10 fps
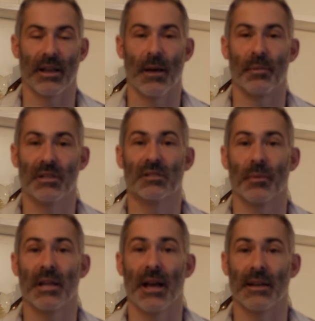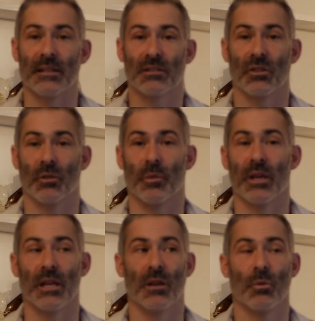happening to me, and it's going to
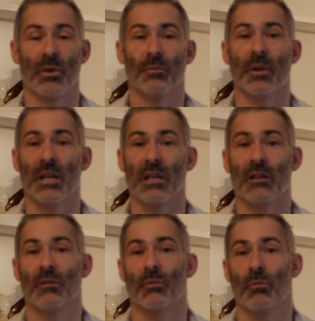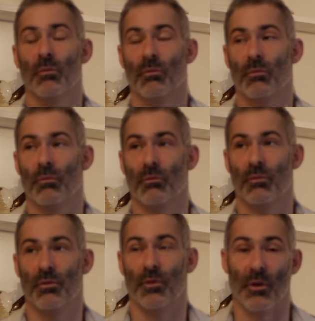be with me
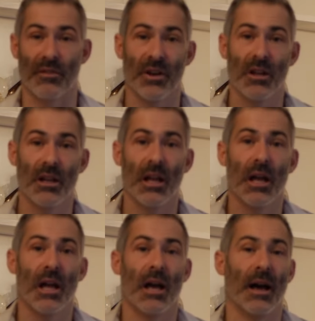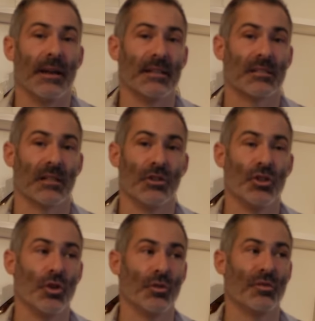forever, and it's a
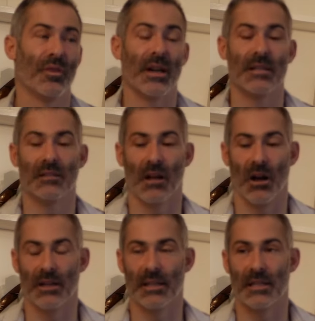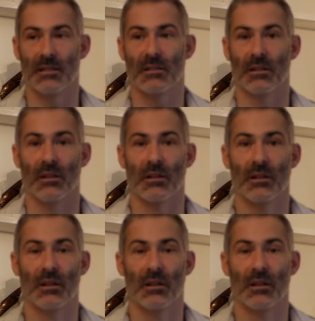new phase that I need to